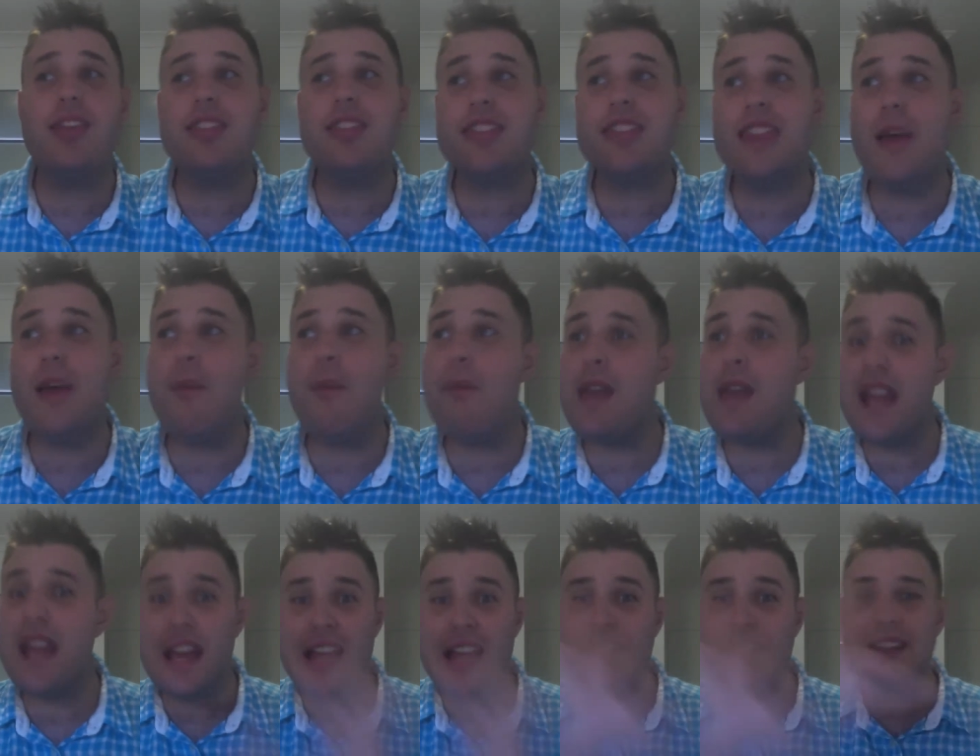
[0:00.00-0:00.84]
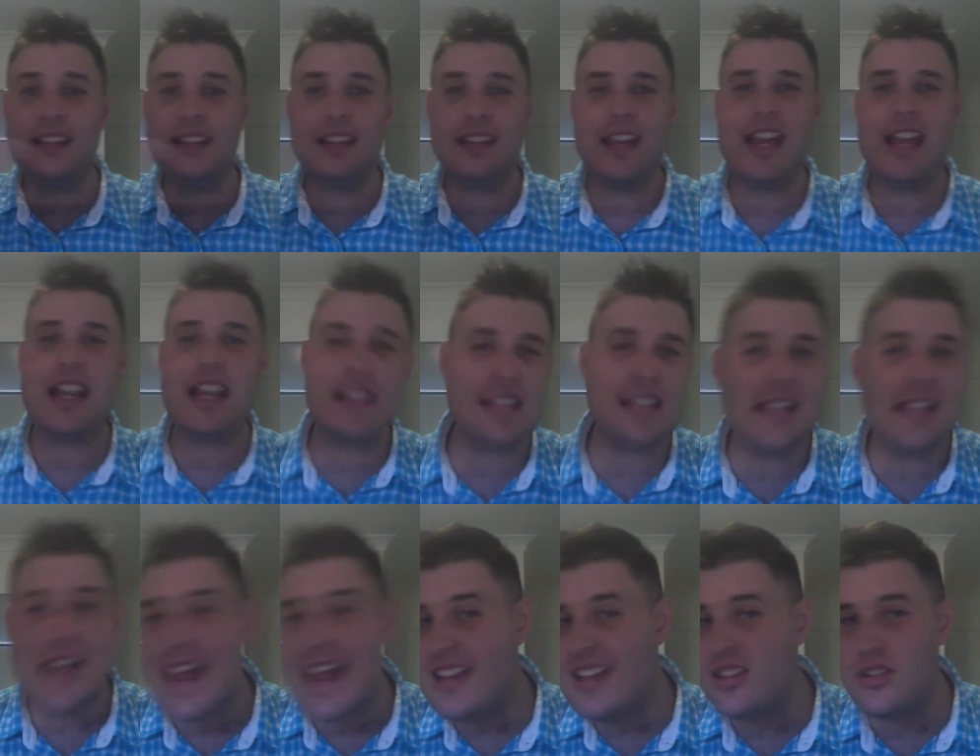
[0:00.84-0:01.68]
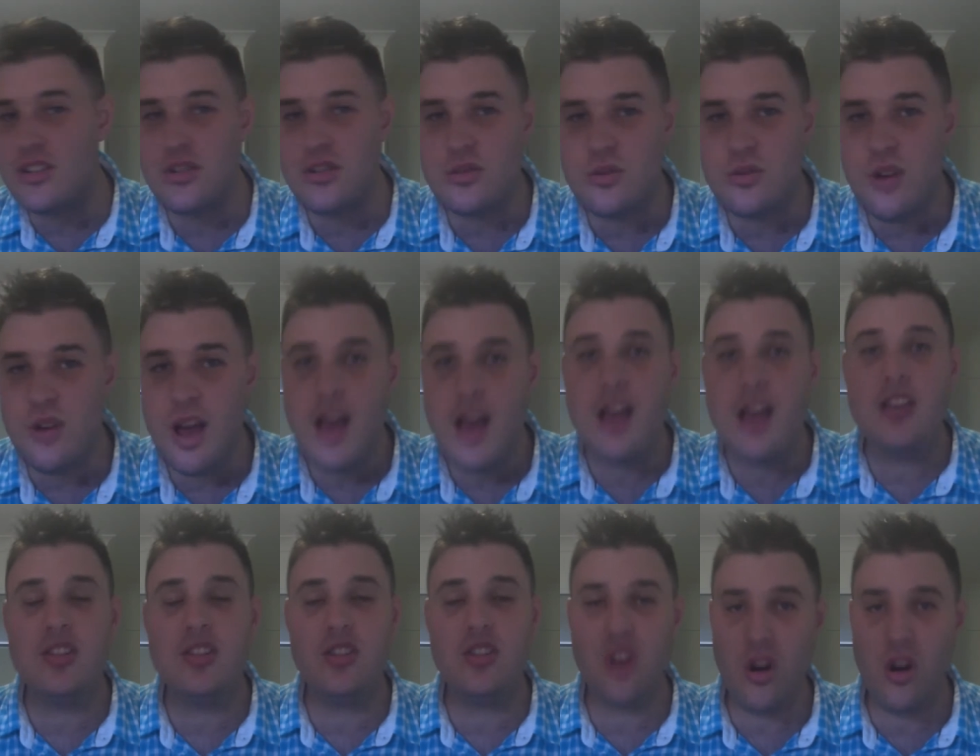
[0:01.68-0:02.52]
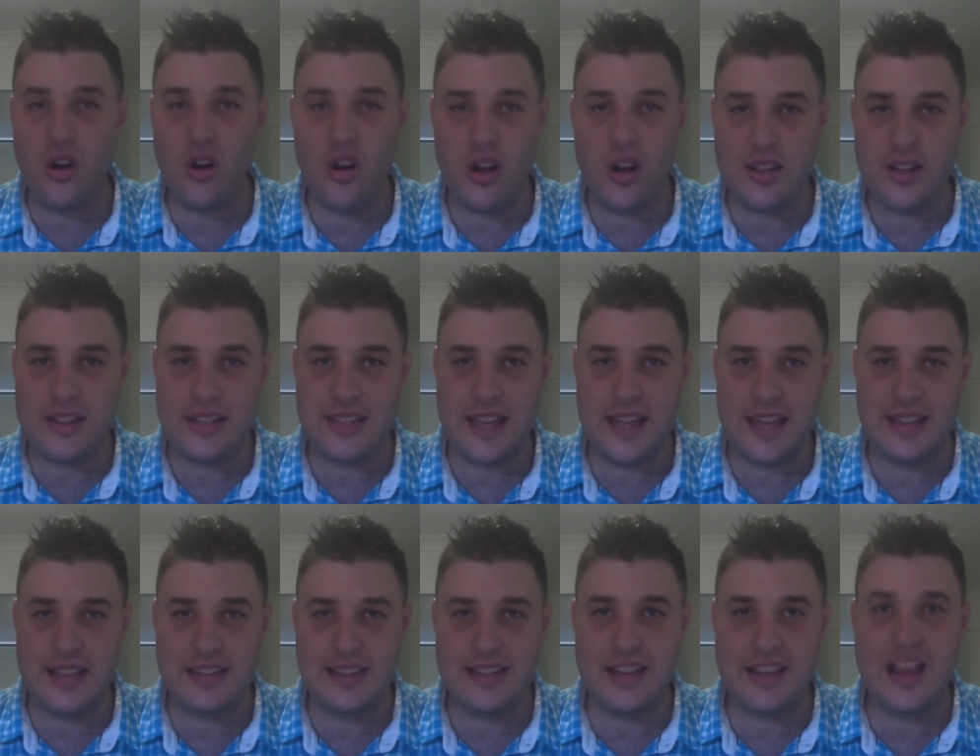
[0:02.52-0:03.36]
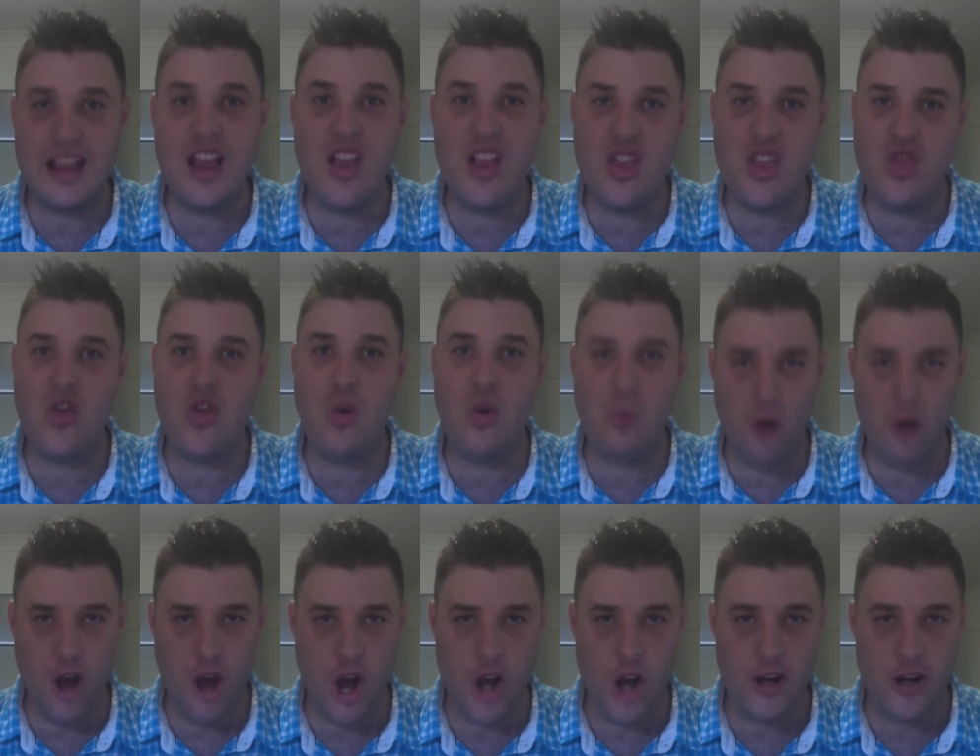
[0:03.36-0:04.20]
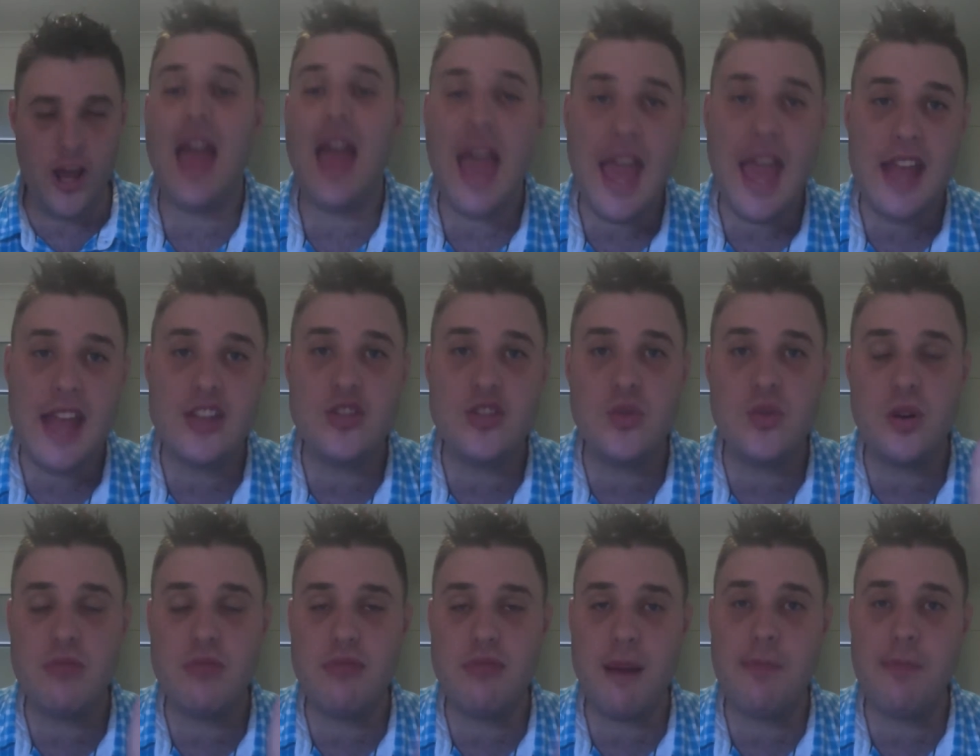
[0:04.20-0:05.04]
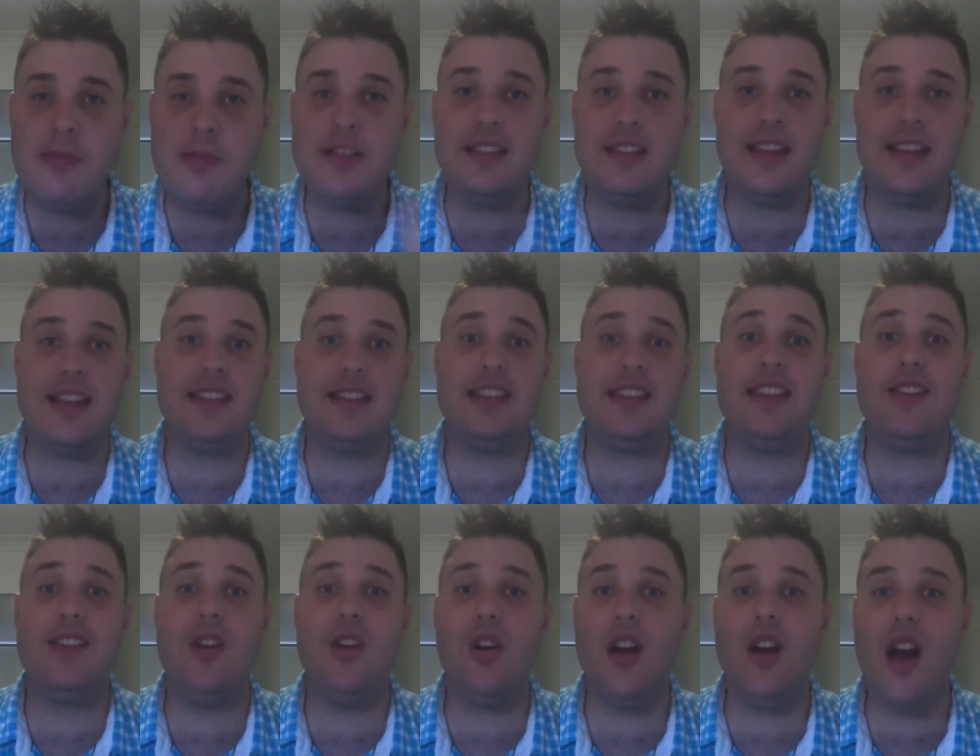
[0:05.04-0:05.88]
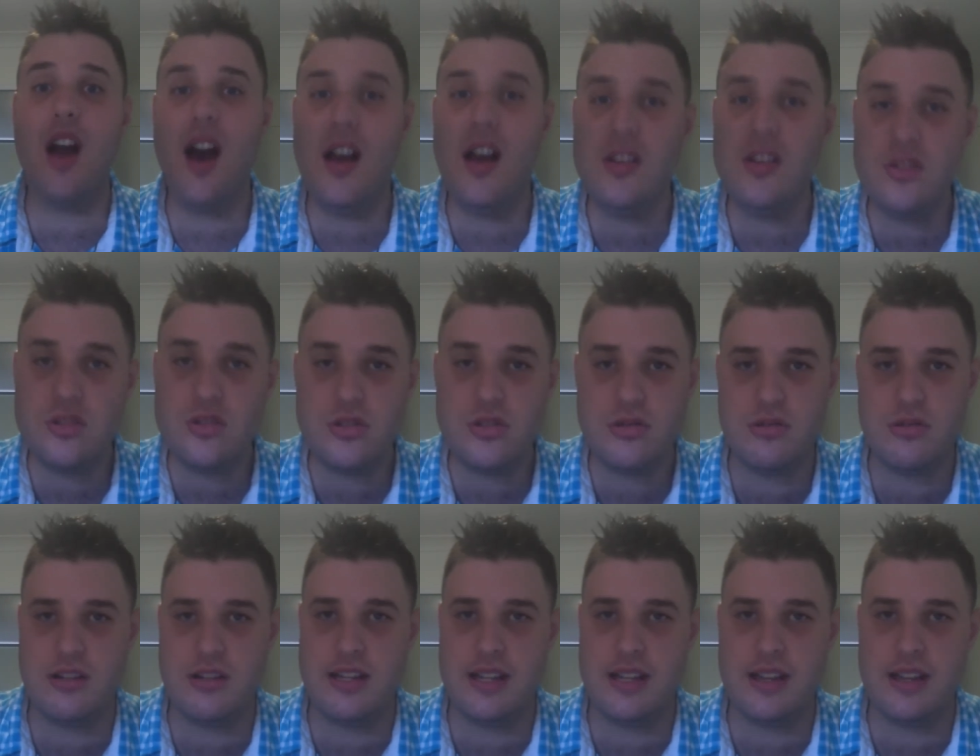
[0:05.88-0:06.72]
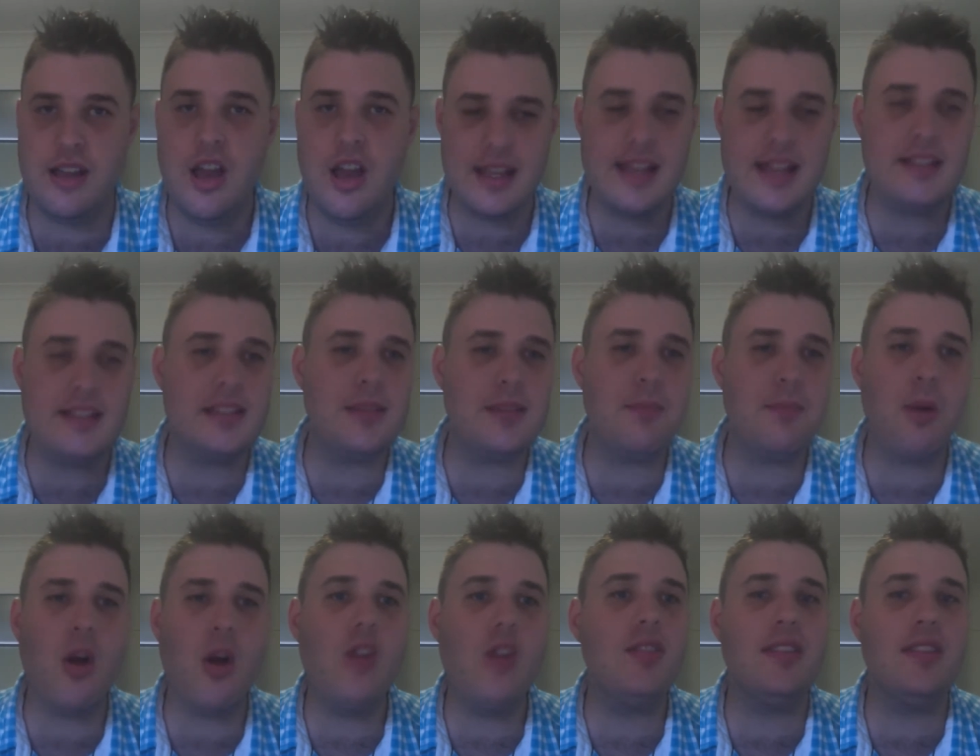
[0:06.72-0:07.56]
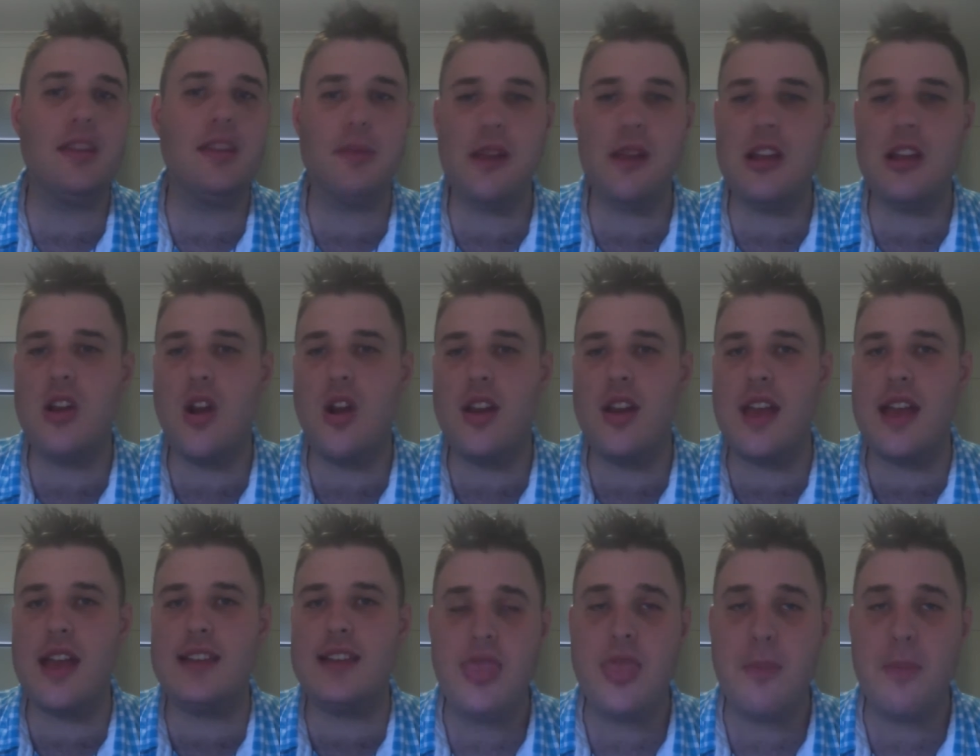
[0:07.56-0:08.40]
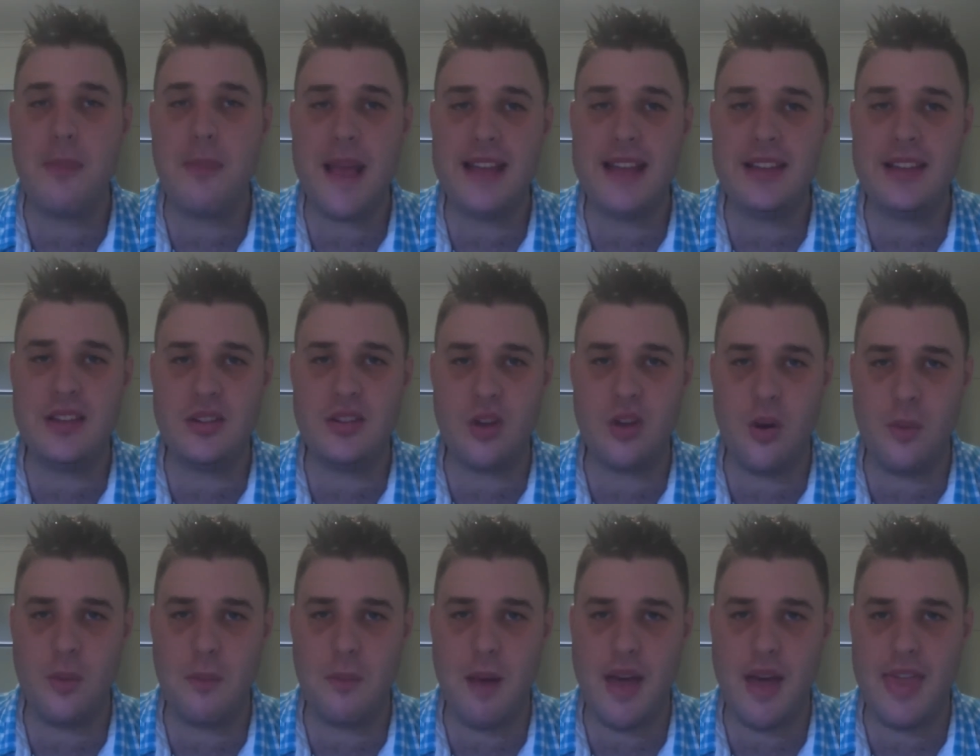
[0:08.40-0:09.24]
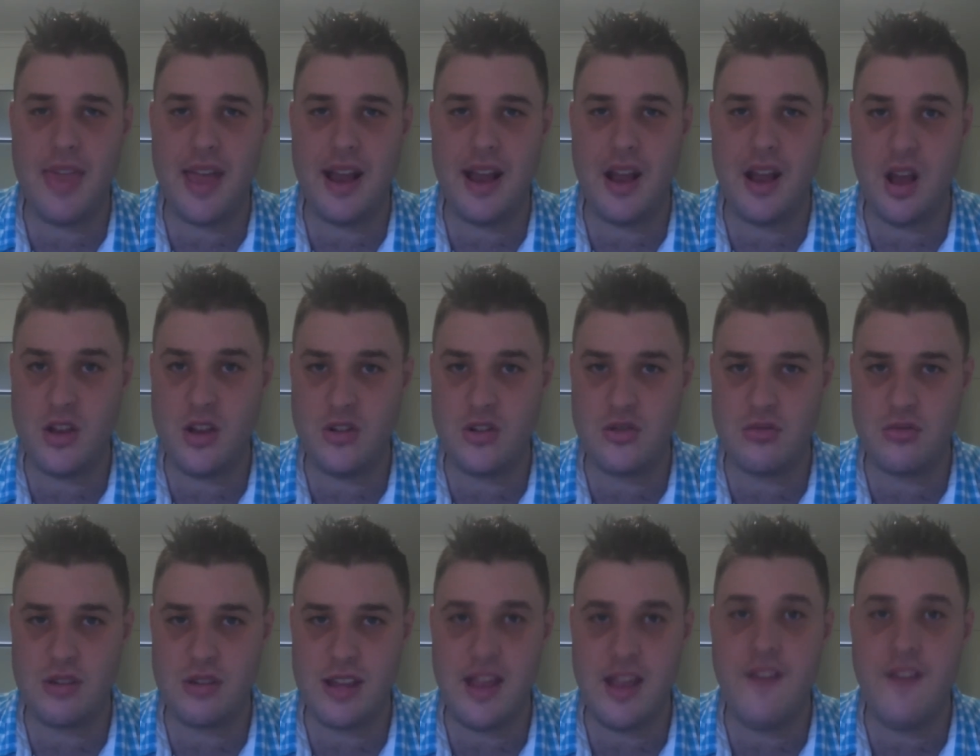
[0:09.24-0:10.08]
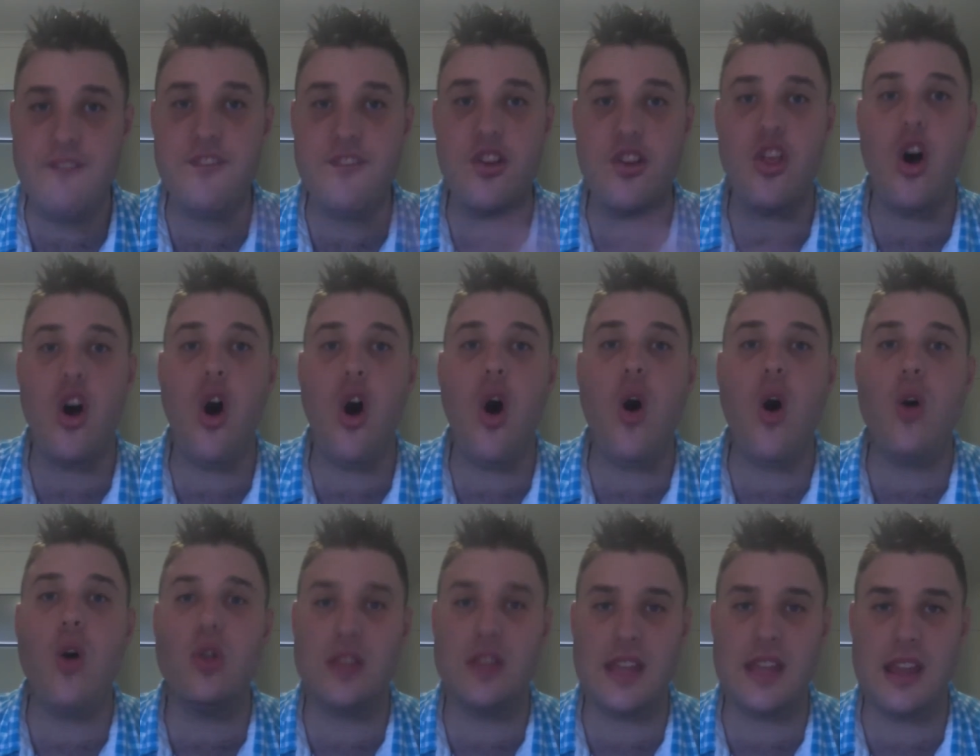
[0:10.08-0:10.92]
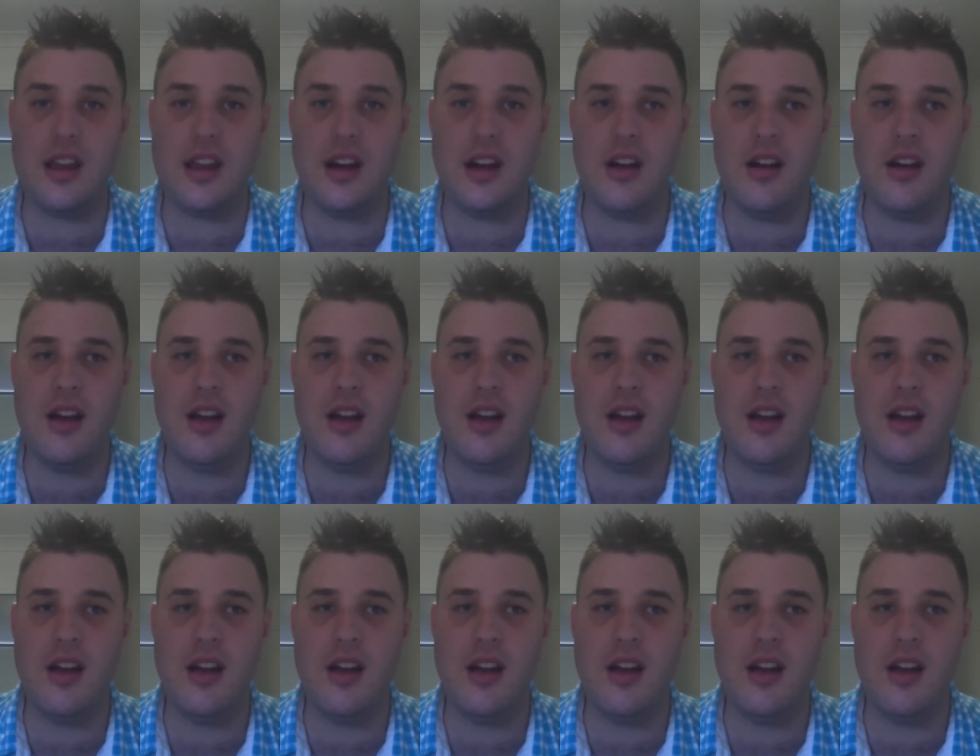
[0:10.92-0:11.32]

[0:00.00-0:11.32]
the biggest international song contest in the world and you are representing your country. It's supposed to be known as the best song by that country for the whole year.